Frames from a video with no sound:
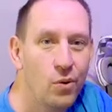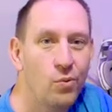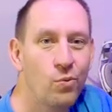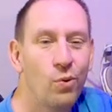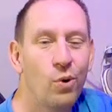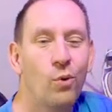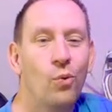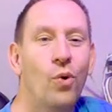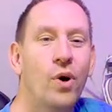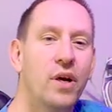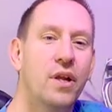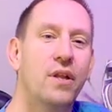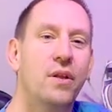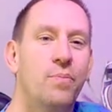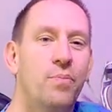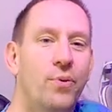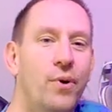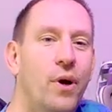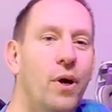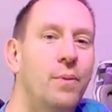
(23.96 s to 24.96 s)
Well, one of the
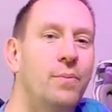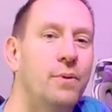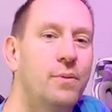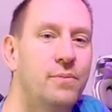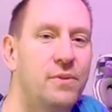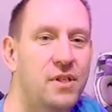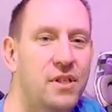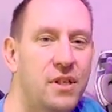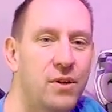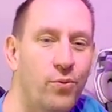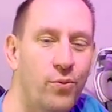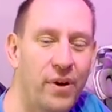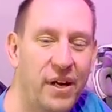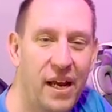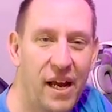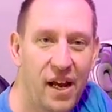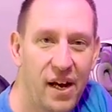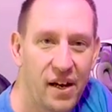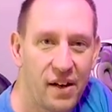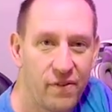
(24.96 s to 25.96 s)
problems that we
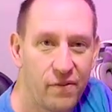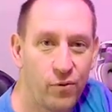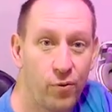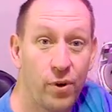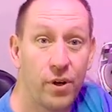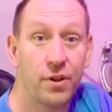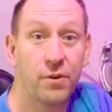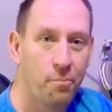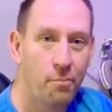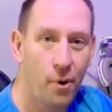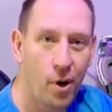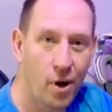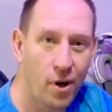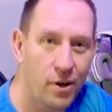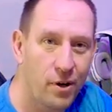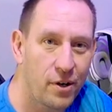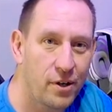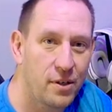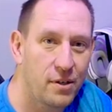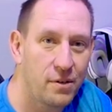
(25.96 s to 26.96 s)
have with
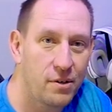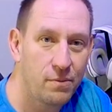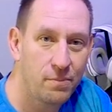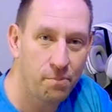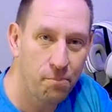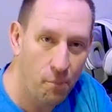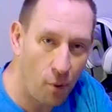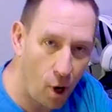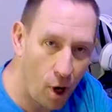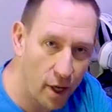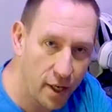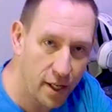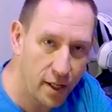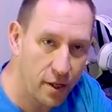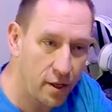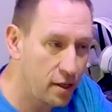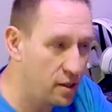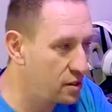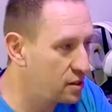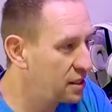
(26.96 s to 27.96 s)
modern
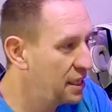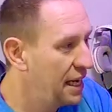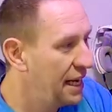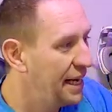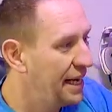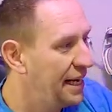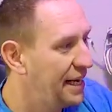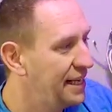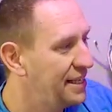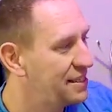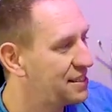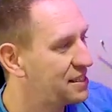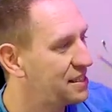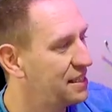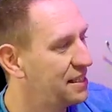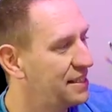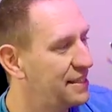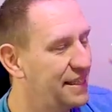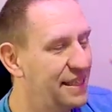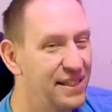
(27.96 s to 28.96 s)
monitors is
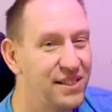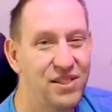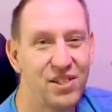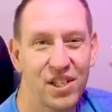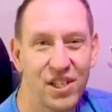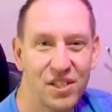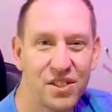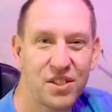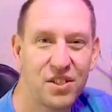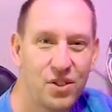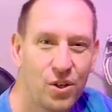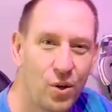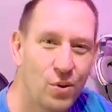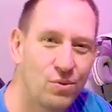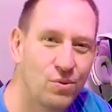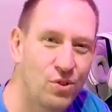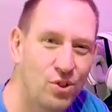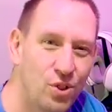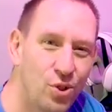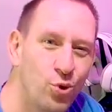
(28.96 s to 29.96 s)
that they just
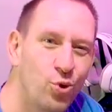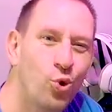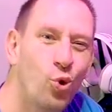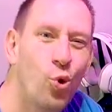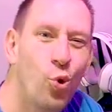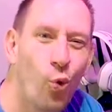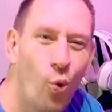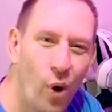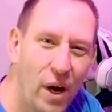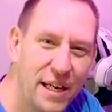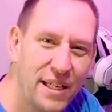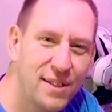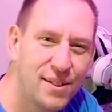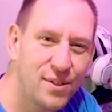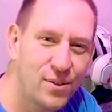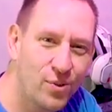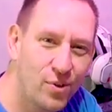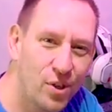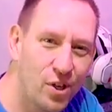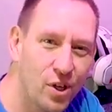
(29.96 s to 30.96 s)
don't do quite
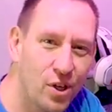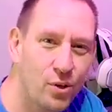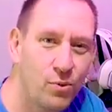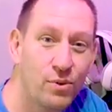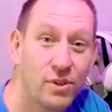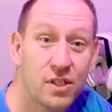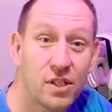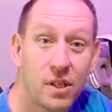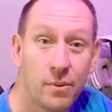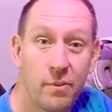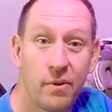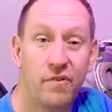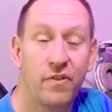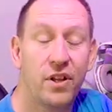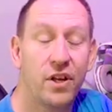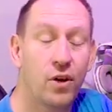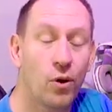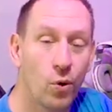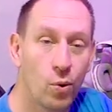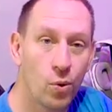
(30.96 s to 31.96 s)
so good with some of
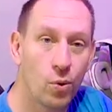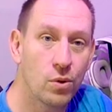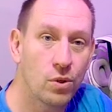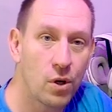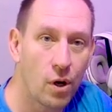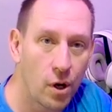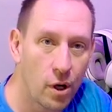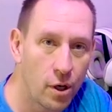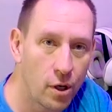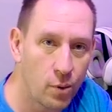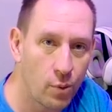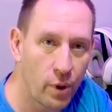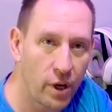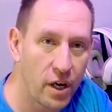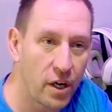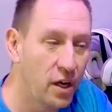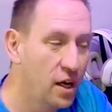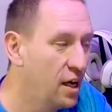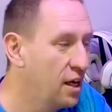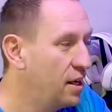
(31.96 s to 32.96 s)
the old
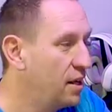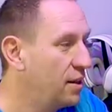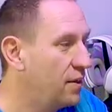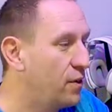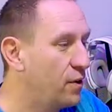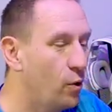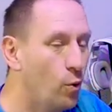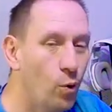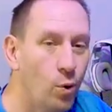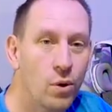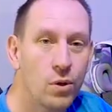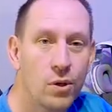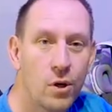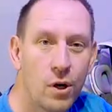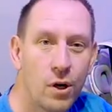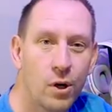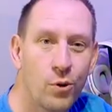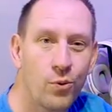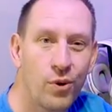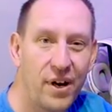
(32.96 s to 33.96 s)
hardware. The old
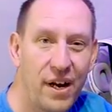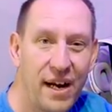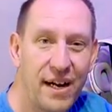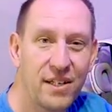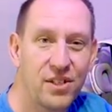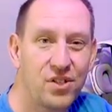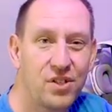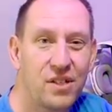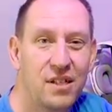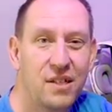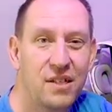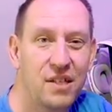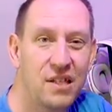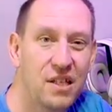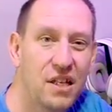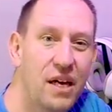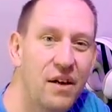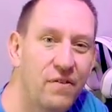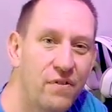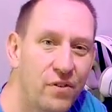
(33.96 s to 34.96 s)
hardware actually
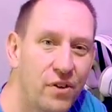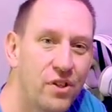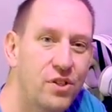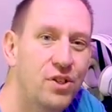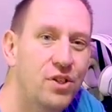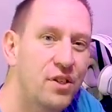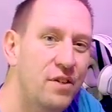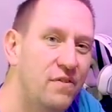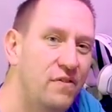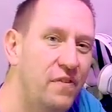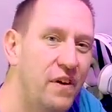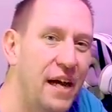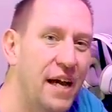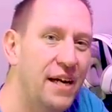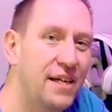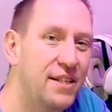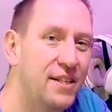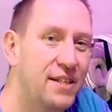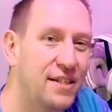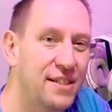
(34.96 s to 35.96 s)
leveraged the
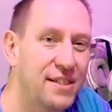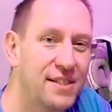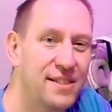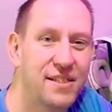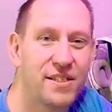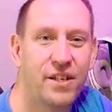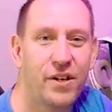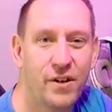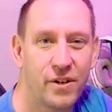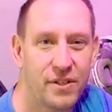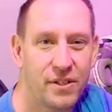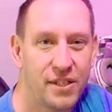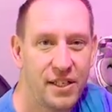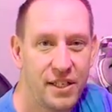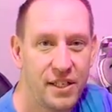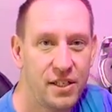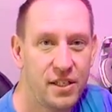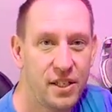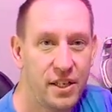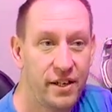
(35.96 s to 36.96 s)
fact that
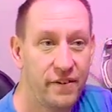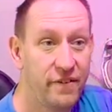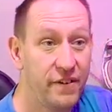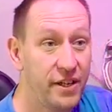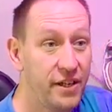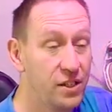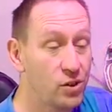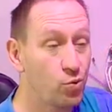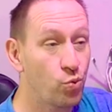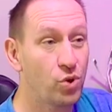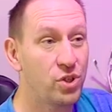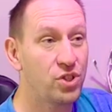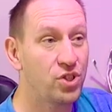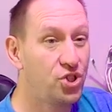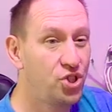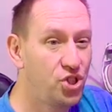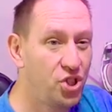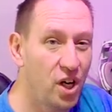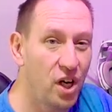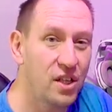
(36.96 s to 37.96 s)
CRT TVs were
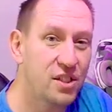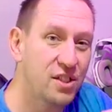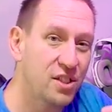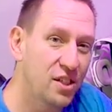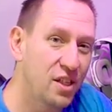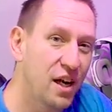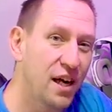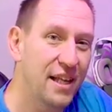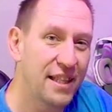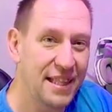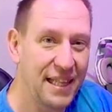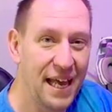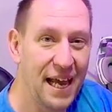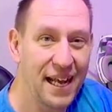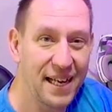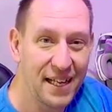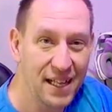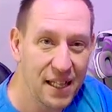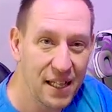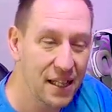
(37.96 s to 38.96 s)
just not
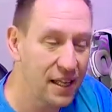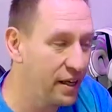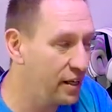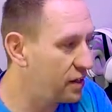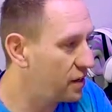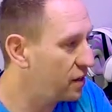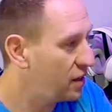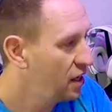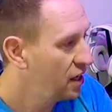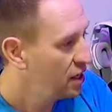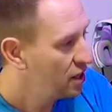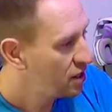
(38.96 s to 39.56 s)
that clear.